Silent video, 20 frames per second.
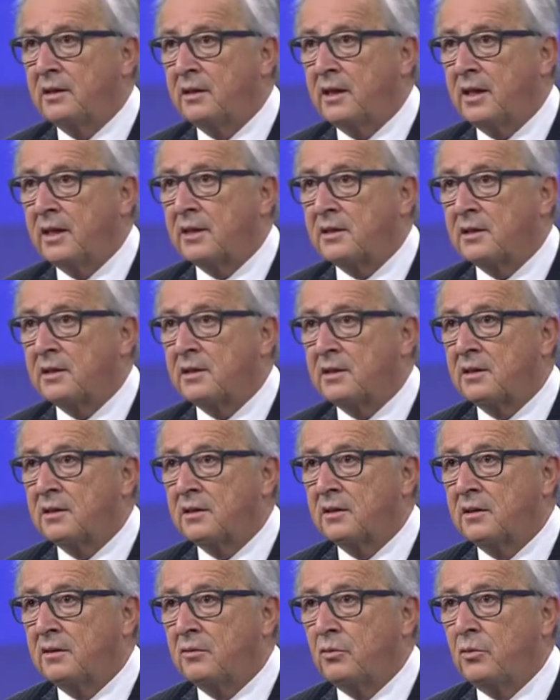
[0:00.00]
as
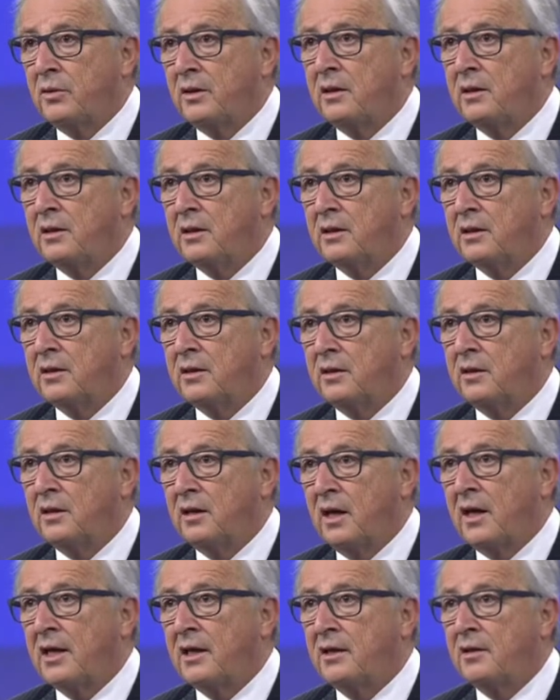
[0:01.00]
we
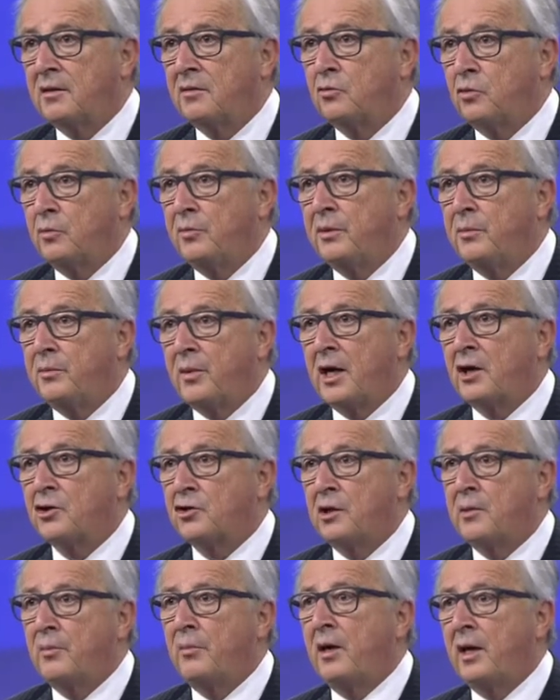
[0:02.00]
like it, to be
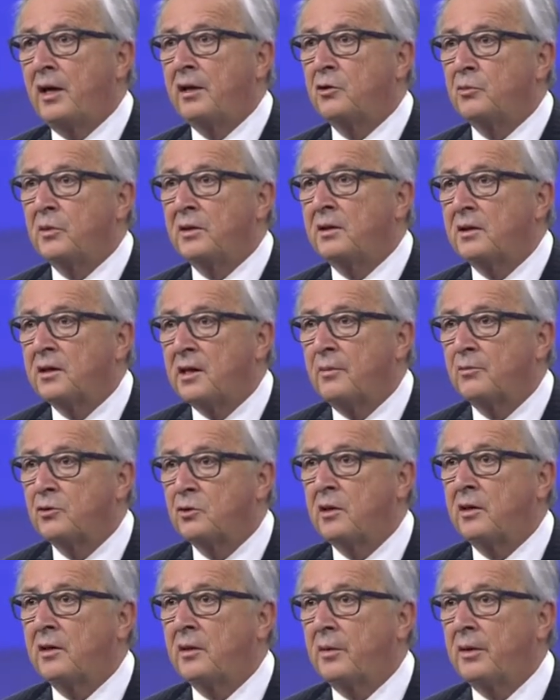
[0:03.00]
partially blind when it comes
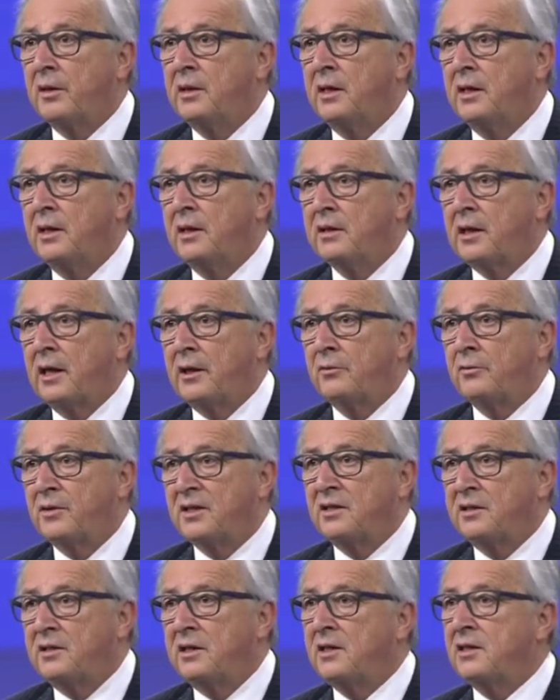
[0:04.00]
to other
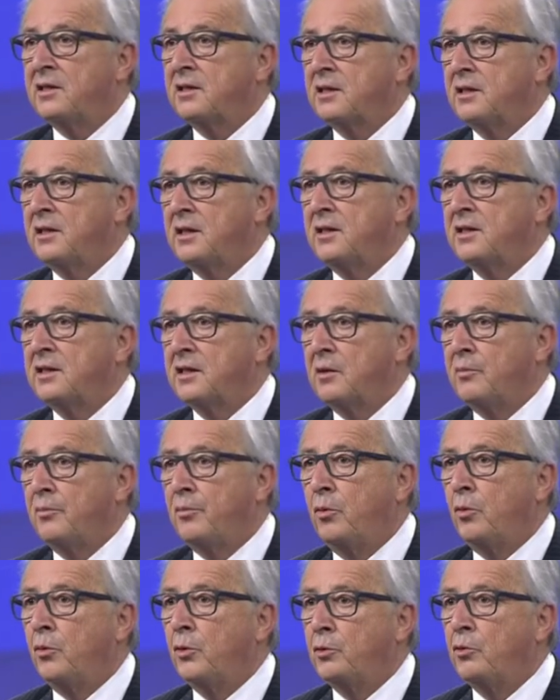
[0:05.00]
countries? This is a
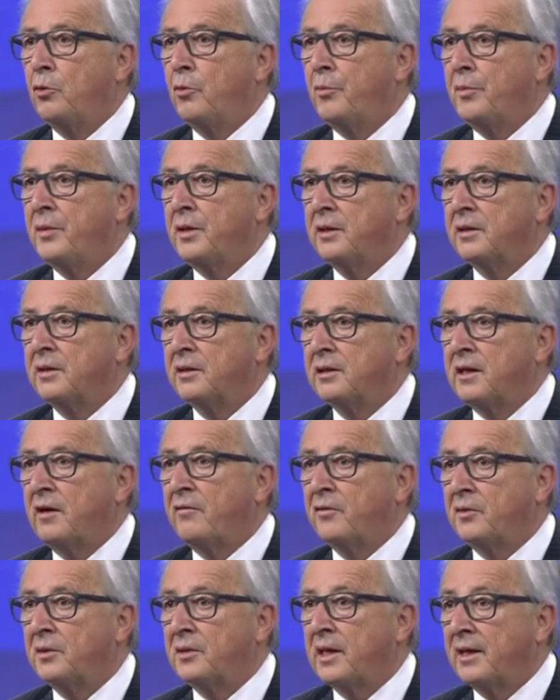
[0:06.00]
pro-European
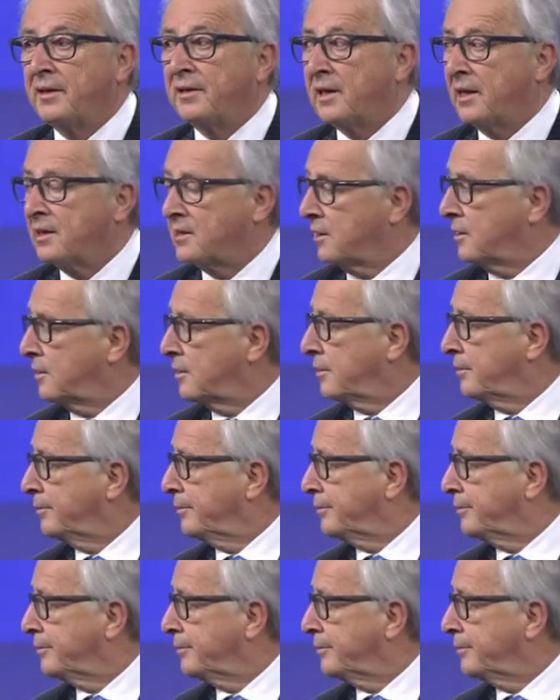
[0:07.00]
government, and that's it.